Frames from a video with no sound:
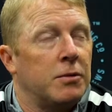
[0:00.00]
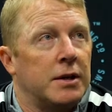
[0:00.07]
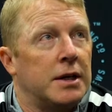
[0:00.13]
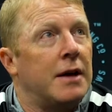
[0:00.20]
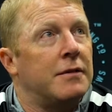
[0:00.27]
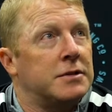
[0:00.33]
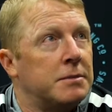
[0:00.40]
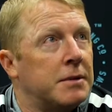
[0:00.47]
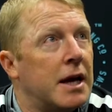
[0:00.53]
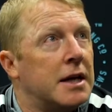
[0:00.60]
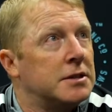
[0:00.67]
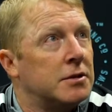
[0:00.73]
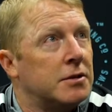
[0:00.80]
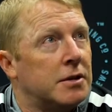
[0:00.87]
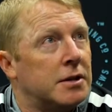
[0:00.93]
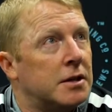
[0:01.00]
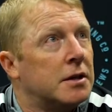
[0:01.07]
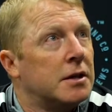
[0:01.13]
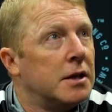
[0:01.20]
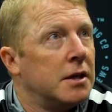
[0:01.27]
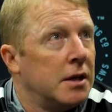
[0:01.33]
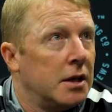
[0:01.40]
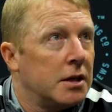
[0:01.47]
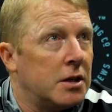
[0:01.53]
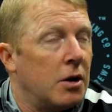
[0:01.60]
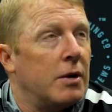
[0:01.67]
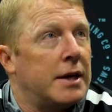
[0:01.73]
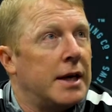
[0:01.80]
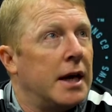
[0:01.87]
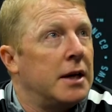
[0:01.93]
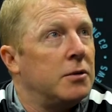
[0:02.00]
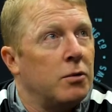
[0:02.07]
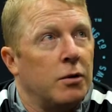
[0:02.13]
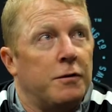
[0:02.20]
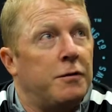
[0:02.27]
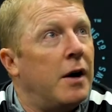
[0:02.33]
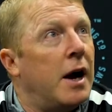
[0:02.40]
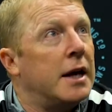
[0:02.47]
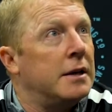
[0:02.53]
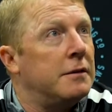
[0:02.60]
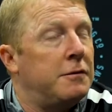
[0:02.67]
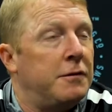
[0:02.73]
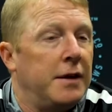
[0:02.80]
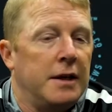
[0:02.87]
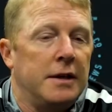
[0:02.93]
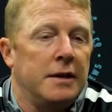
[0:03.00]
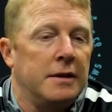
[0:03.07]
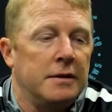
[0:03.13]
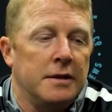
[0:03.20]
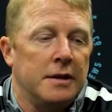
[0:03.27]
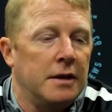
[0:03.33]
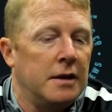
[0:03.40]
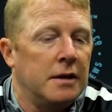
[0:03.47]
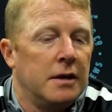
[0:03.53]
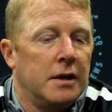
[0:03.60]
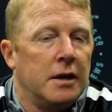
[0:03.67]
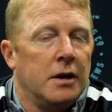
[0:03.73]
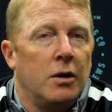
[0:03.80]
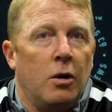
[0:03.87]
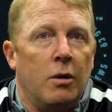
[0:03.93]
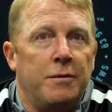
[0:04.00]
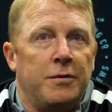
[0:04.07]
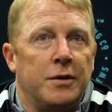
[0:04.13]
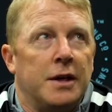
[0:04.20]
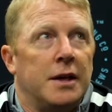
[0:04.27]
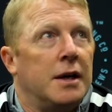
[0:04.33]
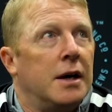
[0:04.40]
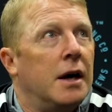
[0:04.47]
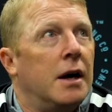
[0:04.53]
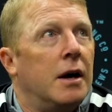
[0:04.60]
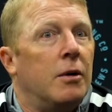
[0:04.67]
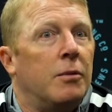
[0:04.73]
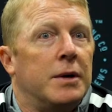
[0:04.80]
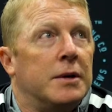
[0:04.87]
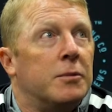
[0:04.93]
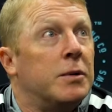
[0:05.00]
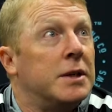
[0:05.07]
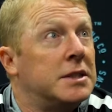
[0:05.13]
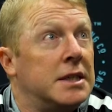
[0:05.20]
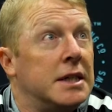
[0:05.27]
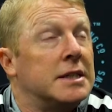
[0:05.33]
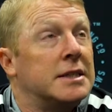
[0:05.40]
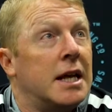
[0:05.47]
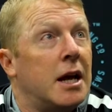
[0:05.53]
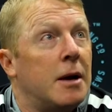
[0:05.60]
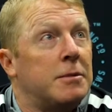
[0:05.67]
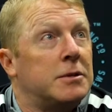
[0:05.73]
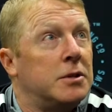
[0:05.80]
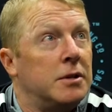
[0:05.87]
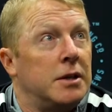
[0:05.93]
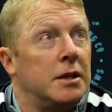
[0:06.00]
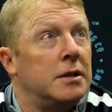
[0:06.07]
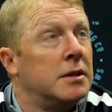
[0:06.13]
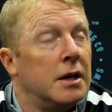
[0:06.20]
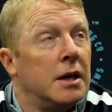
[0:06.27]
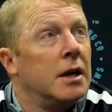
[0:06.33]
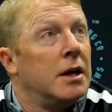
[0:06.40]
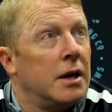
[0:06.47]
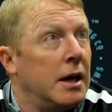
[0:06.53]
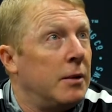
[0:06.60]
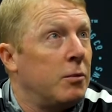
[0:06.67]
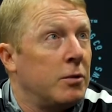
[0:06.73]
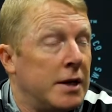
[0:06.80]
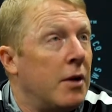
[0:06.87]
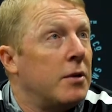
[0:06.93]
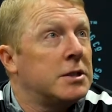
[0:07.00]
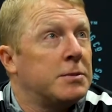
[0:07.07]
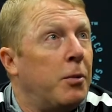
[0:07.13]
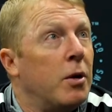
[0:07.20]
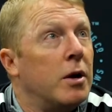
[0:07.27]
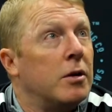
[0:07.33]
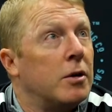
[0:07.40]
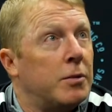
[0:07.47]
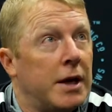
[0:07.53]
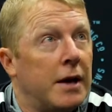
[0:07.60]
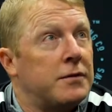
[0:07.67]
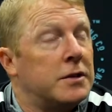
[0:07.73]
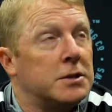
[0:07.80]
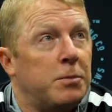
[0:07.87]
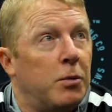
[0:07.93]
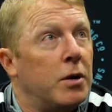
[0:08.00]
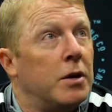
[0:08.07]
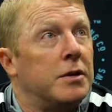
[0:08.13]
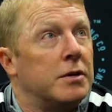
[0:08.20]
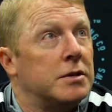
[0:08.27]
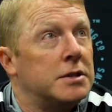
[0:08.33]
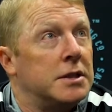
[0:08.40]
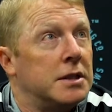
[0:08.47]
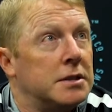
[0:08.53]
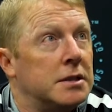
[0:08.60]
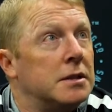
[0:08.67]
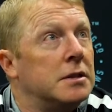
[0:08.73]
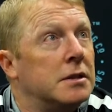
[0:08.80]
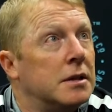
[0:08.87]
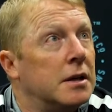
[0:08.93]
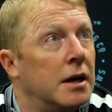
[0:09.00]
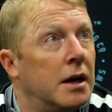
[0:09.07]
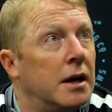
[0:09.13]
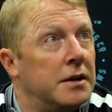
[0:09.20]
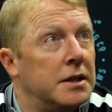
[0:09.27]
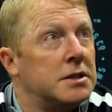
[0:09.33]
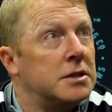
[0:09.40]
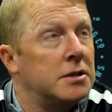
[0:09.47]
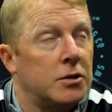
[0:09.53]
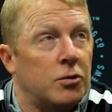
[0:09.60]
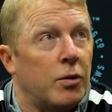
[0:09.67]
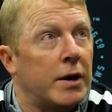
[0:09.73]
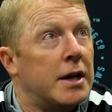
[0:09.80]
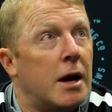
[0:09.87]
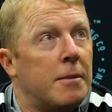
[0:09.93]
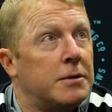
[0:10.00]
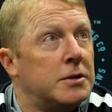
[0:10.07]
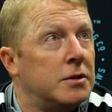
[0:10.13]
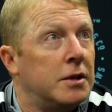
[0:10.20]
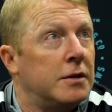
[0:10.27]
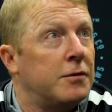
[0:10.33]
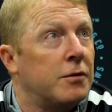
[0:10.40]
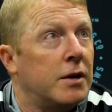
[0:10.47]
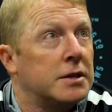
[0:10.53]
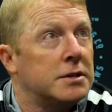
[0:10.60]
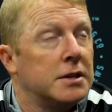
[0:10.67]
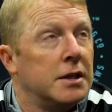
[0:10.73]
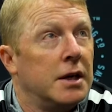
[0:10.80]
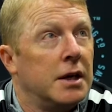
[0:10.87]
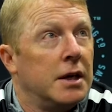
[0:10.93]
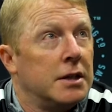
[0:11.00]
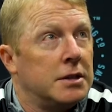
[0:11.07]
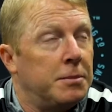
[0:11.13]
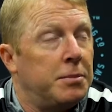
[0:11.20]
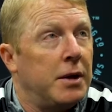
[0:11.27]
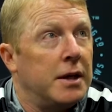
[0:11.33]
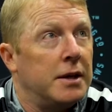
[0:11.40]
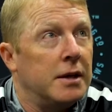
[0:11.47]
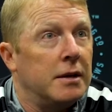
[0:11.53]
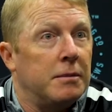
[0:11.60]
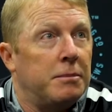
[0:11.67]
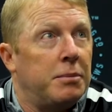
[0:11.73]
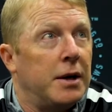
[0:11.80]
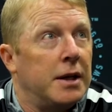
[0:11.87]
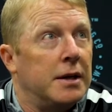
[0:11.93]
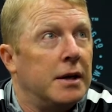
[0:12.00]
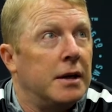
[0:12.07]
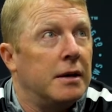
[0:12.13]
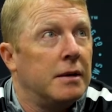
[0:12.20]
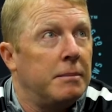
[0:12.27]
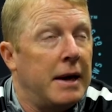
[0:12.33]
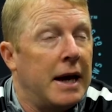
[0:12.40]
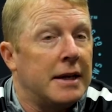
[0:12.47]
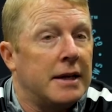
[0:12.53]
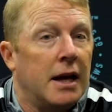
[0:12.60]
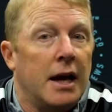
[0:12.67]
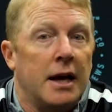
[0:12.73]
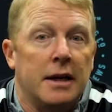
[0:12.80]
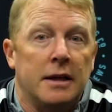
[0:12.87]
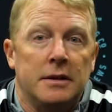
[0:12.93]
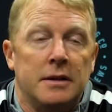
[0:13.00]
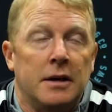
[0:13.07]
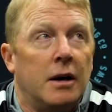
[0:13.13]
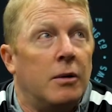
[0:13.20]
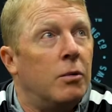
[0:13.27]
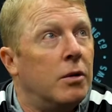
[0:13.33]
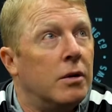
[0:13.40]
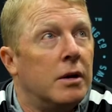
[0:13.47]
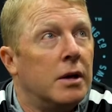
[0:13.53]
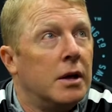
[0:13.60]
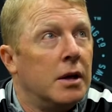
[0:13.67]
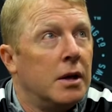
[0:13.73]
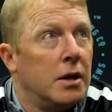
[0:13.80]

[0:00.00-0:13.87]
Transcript: So we're gonna have some guys that are gonna go again, who are fine and fit, and hopefully we seize that opportunity. And we're now a spoiler. We have to spoil their season. This is a great opportunity for us to play the bad guy, and we'll